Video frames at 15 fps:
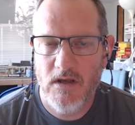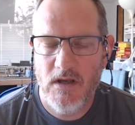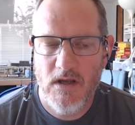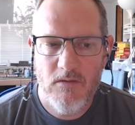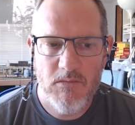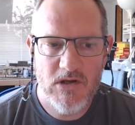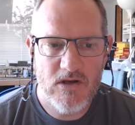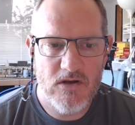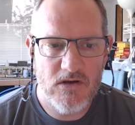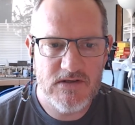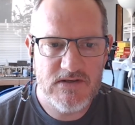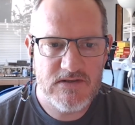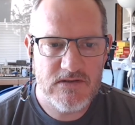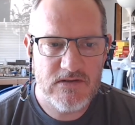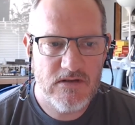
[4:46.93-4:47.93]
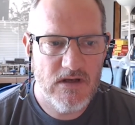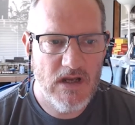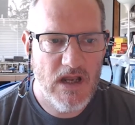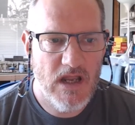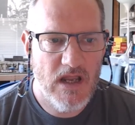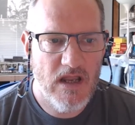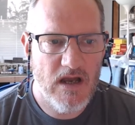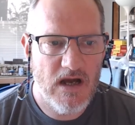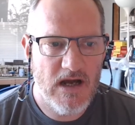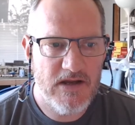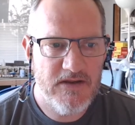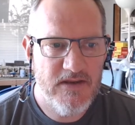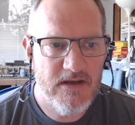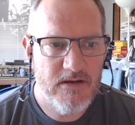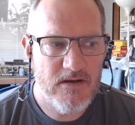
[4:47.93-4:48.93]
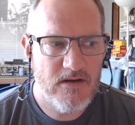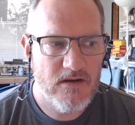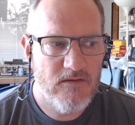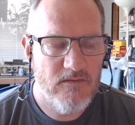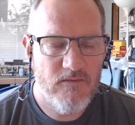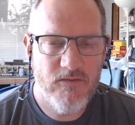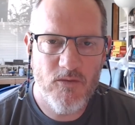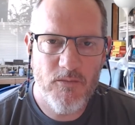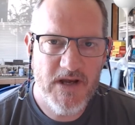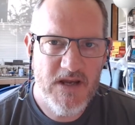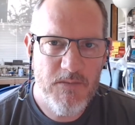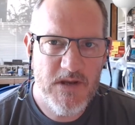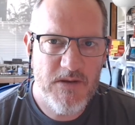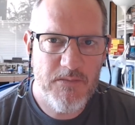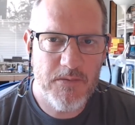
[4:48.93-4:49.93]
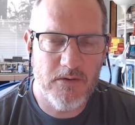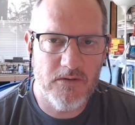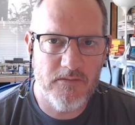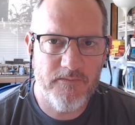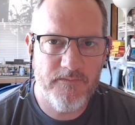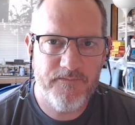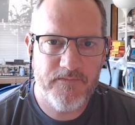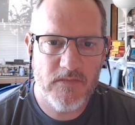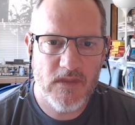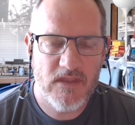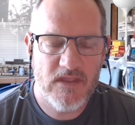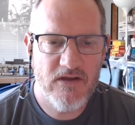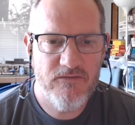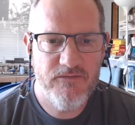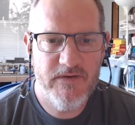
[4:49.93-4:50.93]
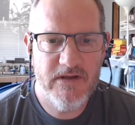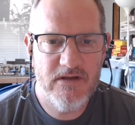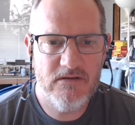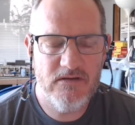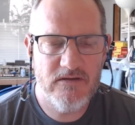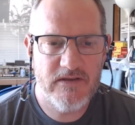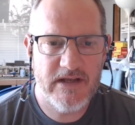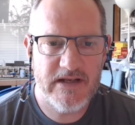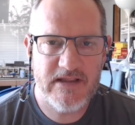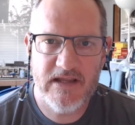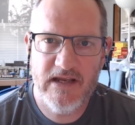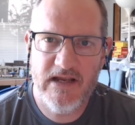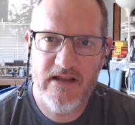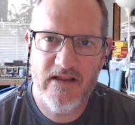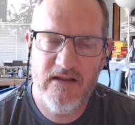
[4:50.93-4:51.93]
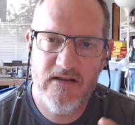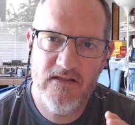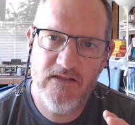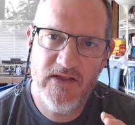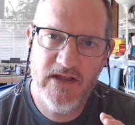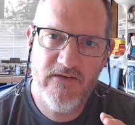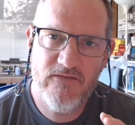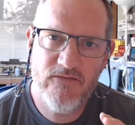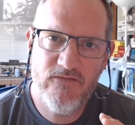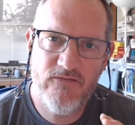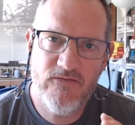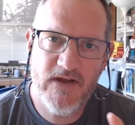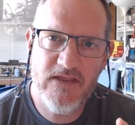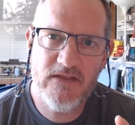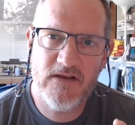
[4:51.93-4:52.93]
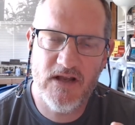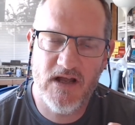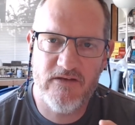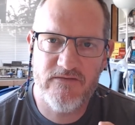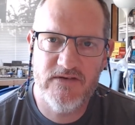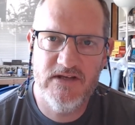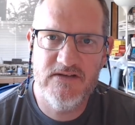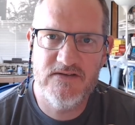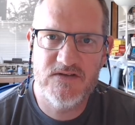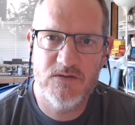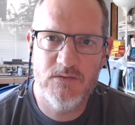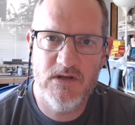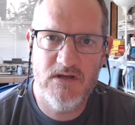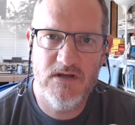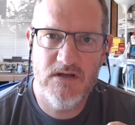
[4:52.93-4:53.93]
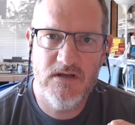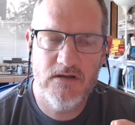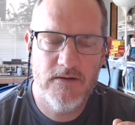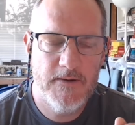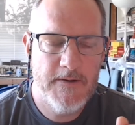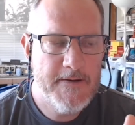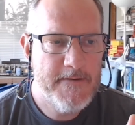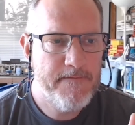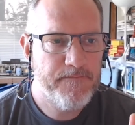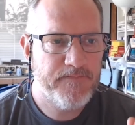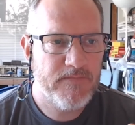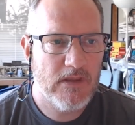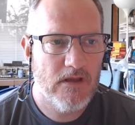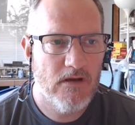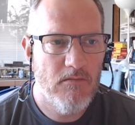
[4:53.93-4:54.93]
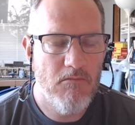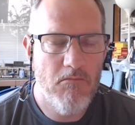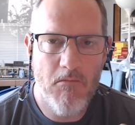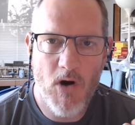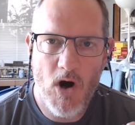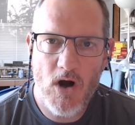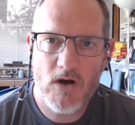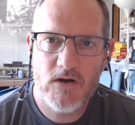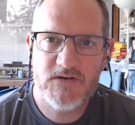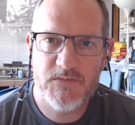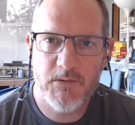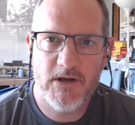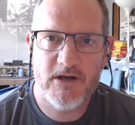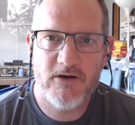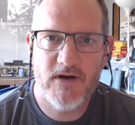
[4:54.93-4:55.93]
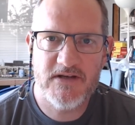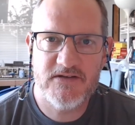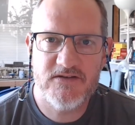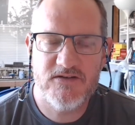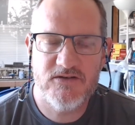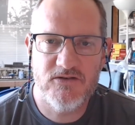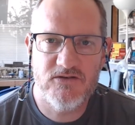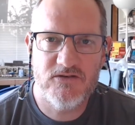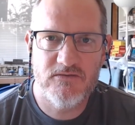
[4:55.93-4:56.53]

because I think for many people, they feel that their faith life needs to be marked by gratitude.